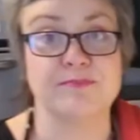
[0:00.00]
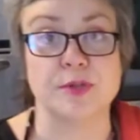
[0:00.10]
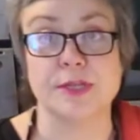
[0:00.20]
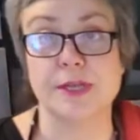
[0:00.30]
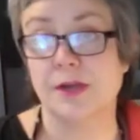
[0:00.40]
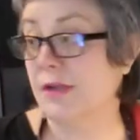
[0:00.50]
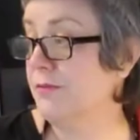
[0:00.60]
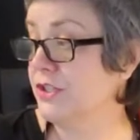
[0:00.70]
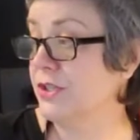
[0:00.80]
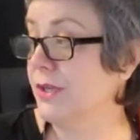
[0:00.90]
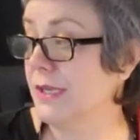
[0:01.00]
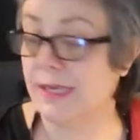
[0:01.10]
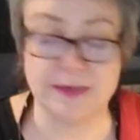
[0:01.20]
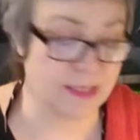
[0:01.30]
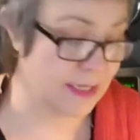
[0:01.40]
bouillon, which you can
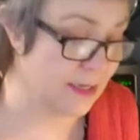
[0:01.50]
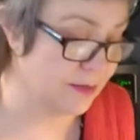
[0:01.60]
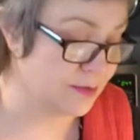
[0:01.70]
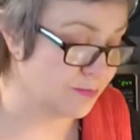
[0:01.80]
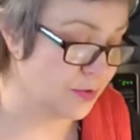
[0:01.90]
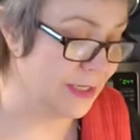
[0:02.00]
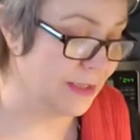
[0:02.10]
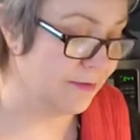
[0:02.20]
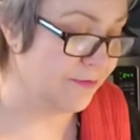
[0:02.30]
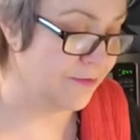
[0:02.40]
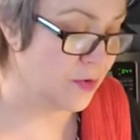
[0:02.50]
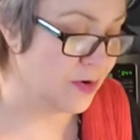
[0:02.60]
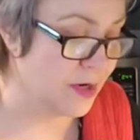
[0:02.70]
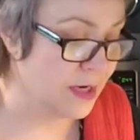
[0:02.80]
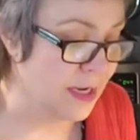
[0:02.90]
hear the kettle's boiling
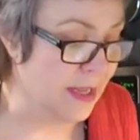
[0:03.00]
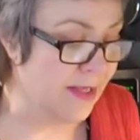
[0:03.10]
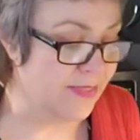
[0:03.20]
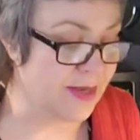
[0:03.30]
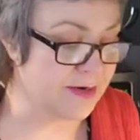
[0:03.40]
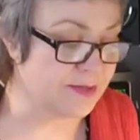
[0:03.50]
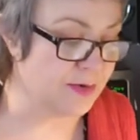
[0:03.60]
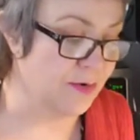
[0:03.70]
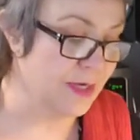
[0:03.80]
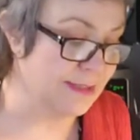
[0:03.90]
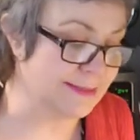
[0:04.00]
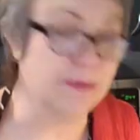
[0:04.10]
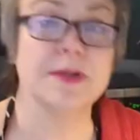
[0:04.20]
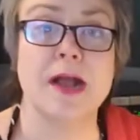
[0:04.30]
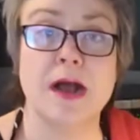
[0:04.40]
for. There's always
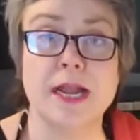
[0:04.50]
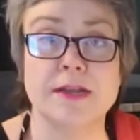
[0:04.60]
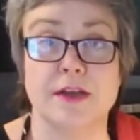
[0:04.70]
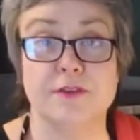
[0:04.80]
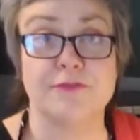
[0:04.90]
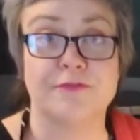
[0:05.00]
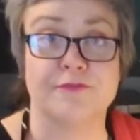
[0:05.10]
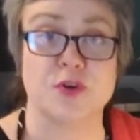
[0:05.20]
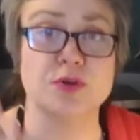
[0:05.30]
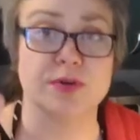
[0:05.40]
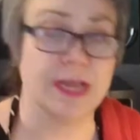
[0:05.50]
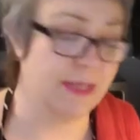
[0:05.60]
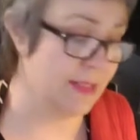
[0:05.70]
some kind of fruit in